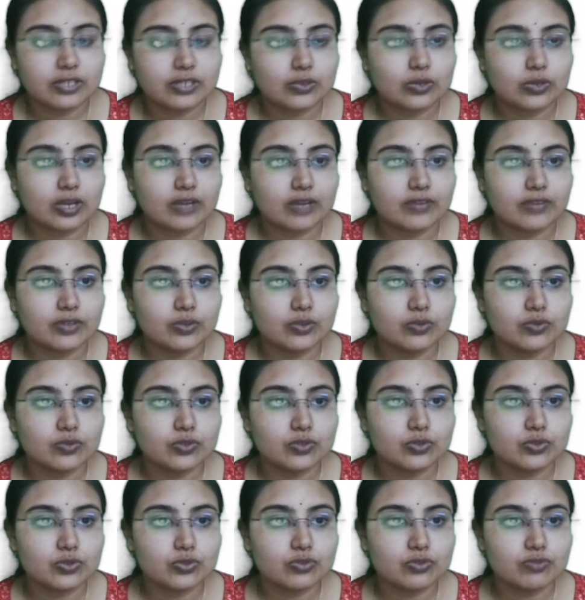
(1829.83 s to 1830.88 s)
When you have an
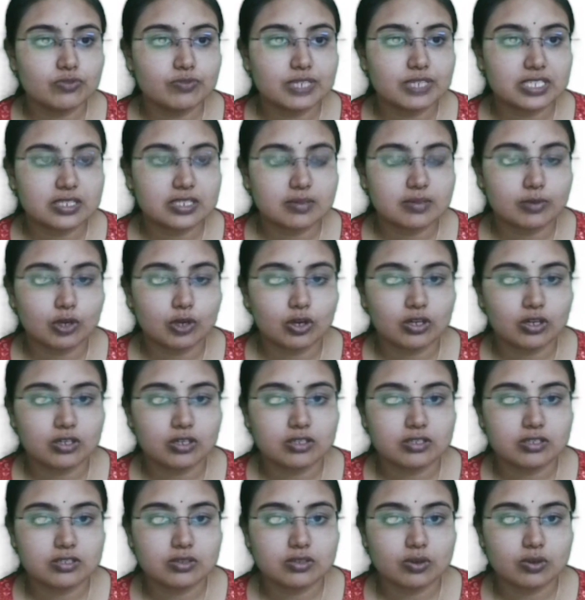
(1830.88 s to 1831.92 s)
overdose of beta
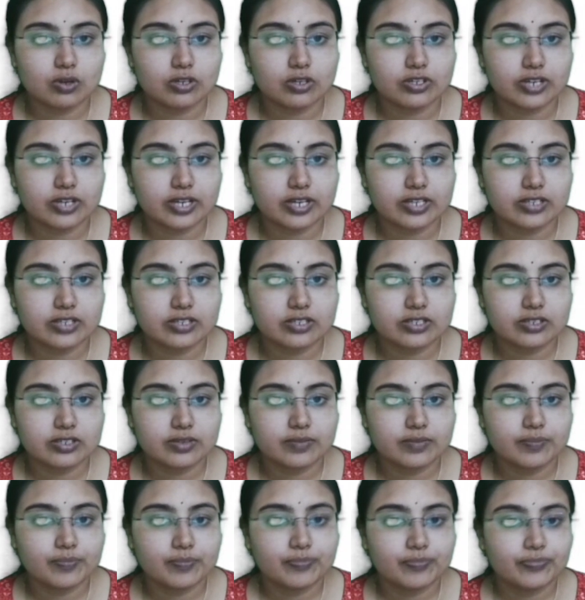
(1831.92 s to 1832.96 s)
blockers. All right.
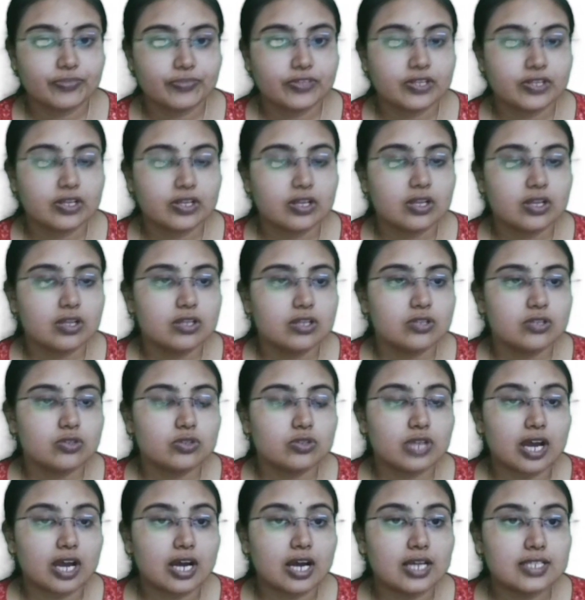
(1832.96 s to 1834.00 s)

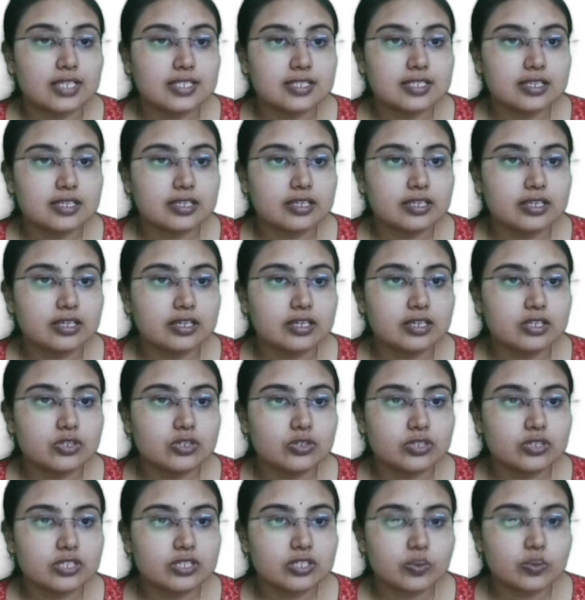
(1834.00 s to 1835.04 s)
So the answer here
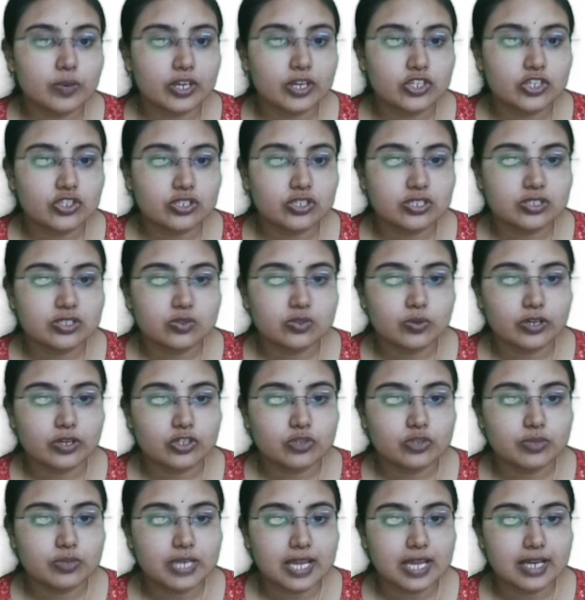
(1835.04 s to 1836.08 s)
to this question is
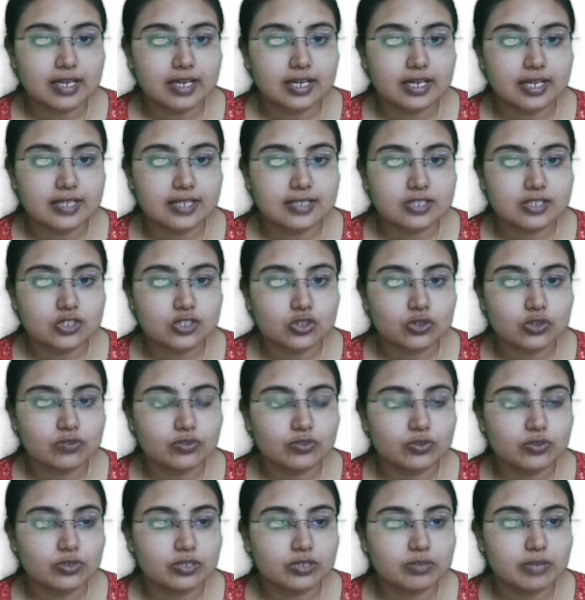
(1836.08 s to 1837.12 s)
going to be alkalization
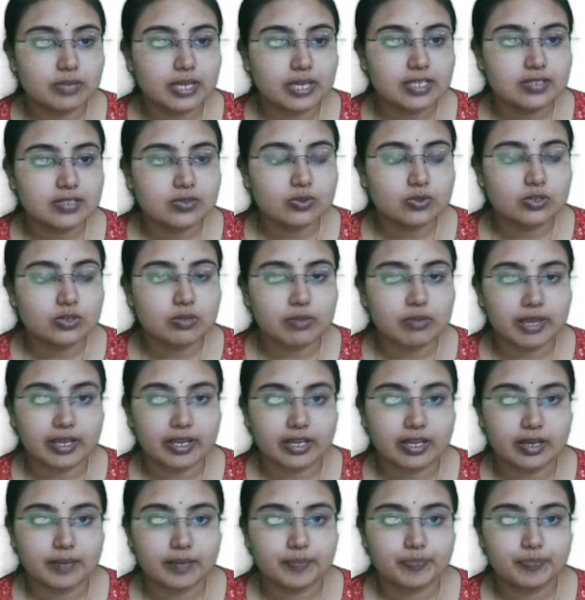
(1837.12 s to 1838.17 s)
of urine by soda
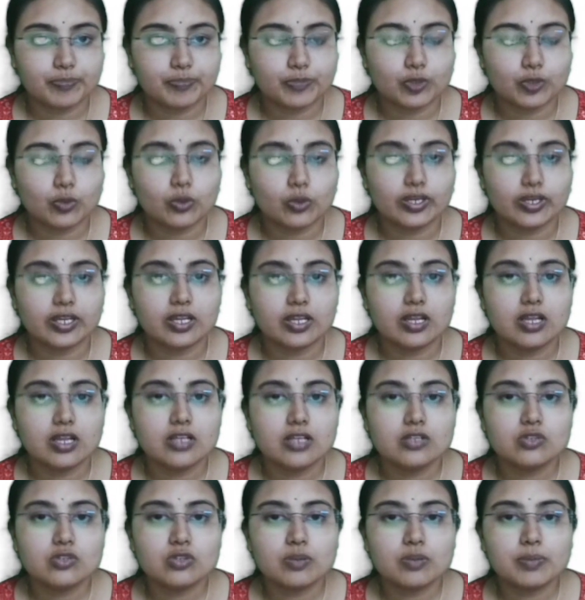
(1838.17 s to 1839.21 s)
bicarb. Okay.
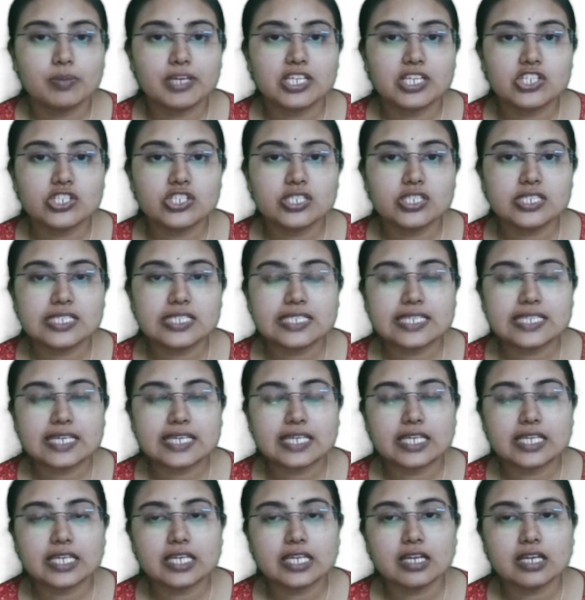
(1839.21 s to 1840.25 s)
So a patient is
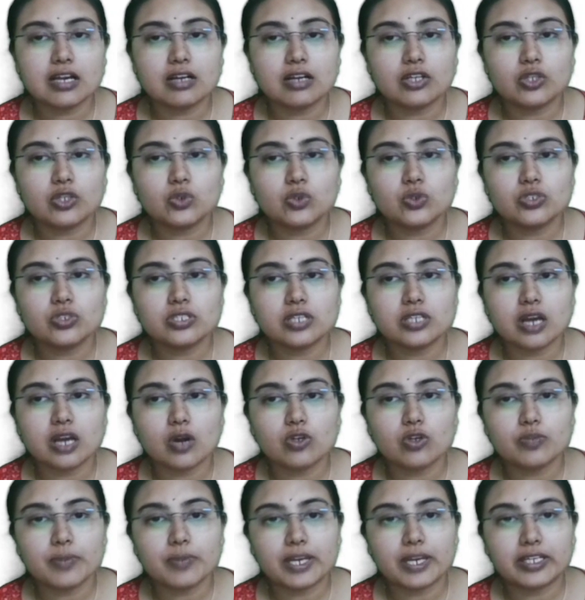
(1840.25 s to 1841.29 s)
taking acute
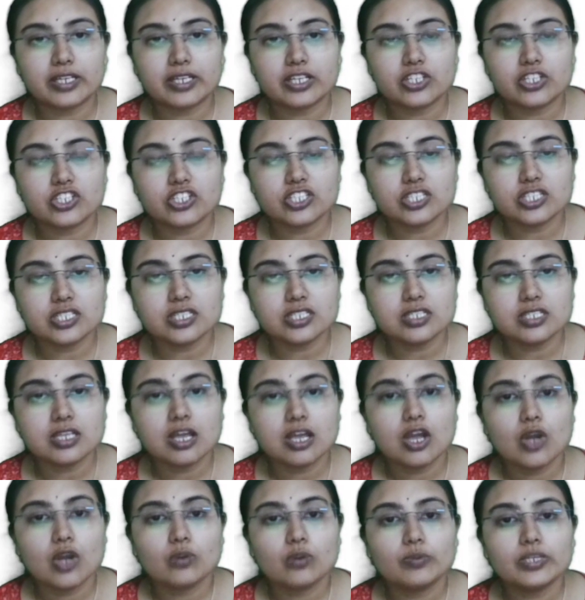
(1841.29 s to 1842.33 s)
gout medications.
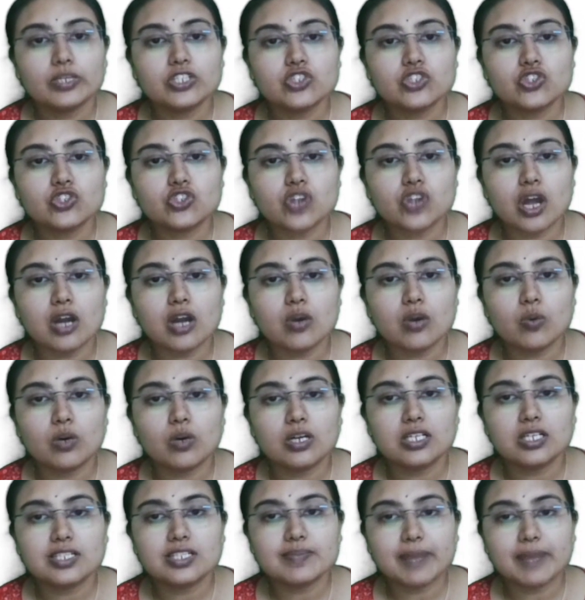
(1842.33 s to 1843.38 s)
Which drug
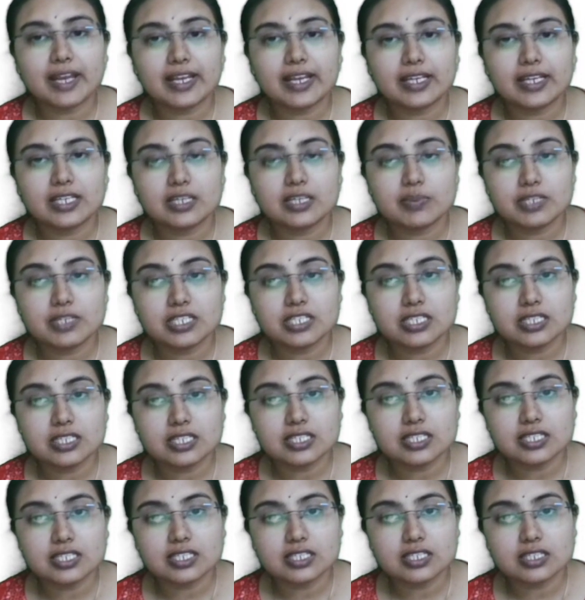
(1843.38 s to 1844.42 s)
works by inhibiting
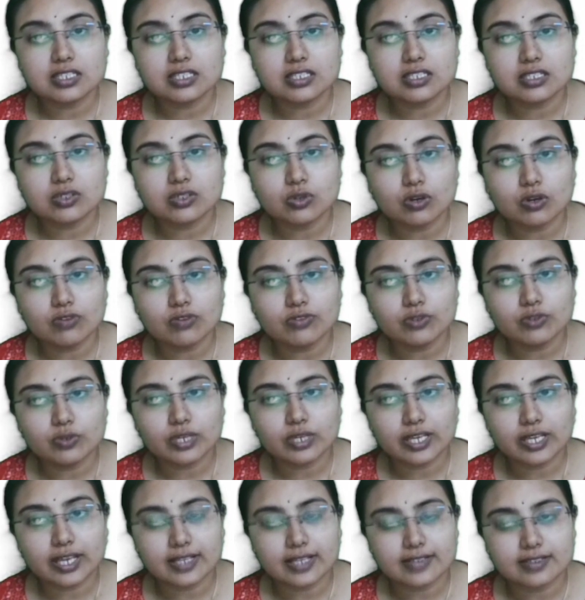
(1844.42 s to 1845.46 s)
the synthesis of
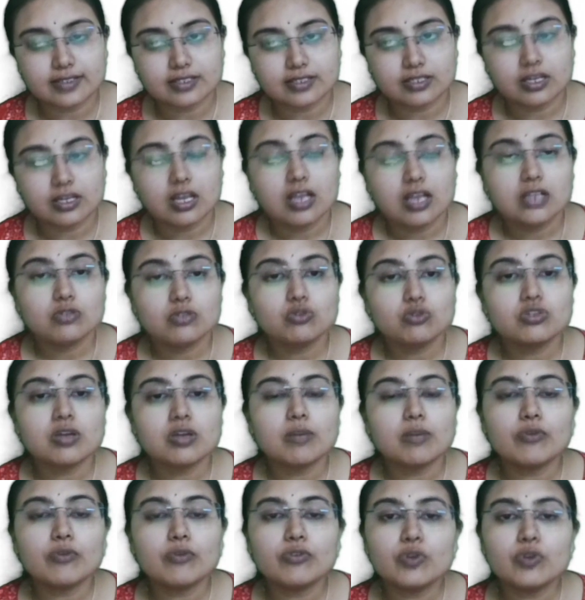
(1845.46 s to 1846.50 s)
uric acid? So
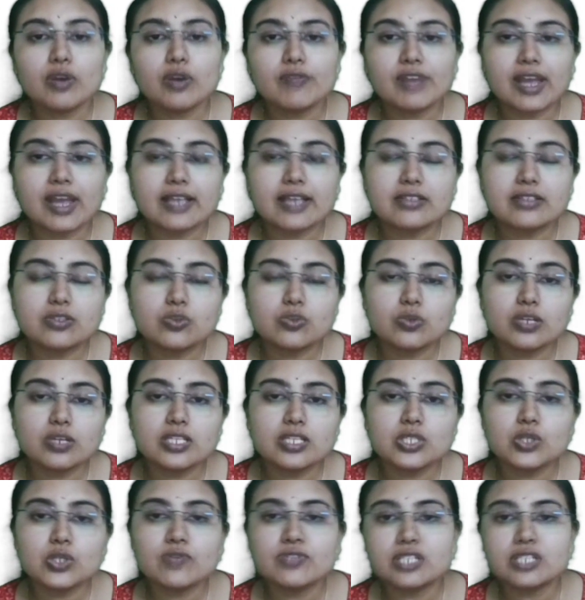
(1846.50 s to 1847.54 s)
some of you have, as soon
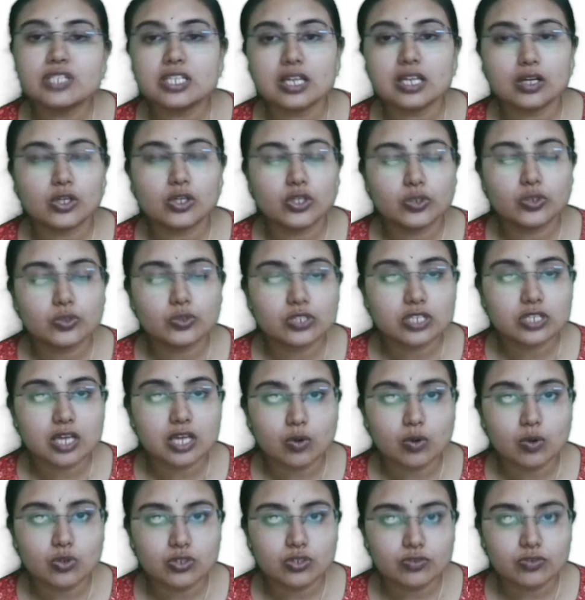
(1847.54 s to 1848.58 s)
as you've seen acute
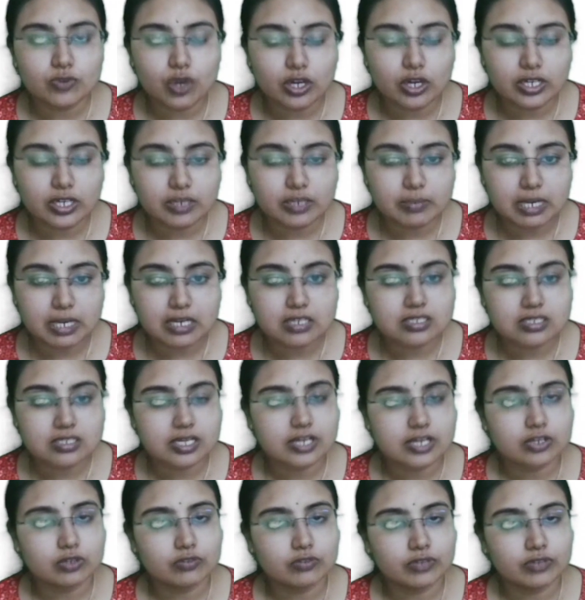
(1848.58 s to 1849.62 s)
gout, you've gone and marked
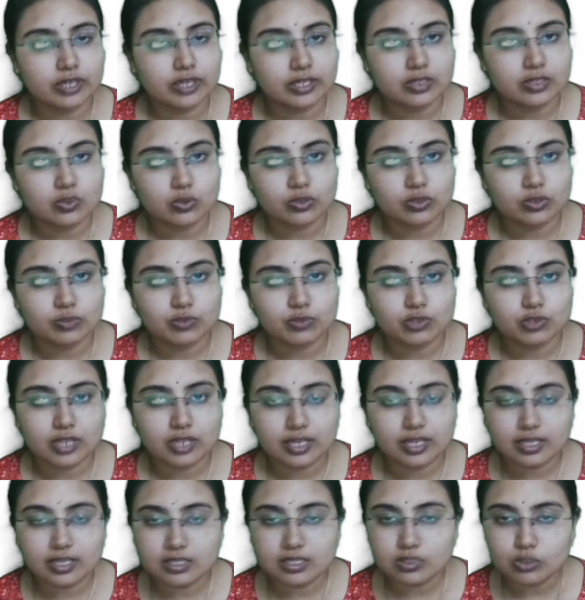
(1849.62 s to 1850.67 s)
diclofenac sodium. So
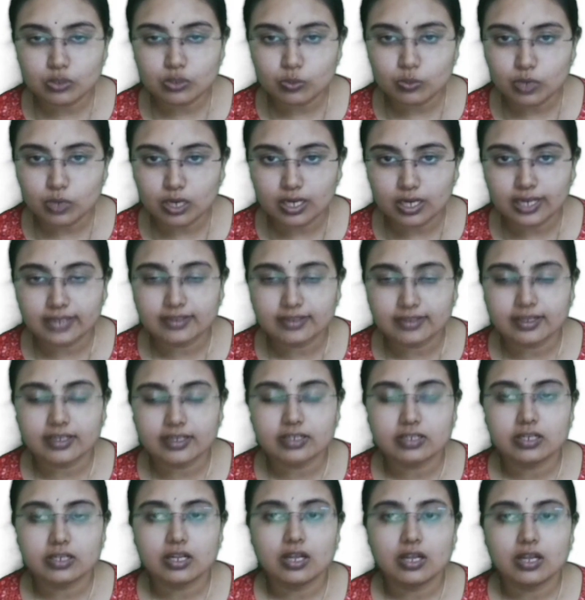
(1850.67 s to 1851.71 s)
that does not work like
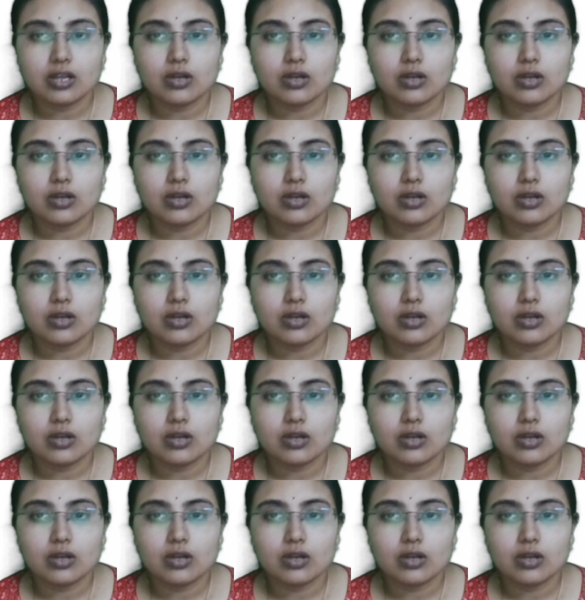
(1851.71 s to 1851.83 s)
that.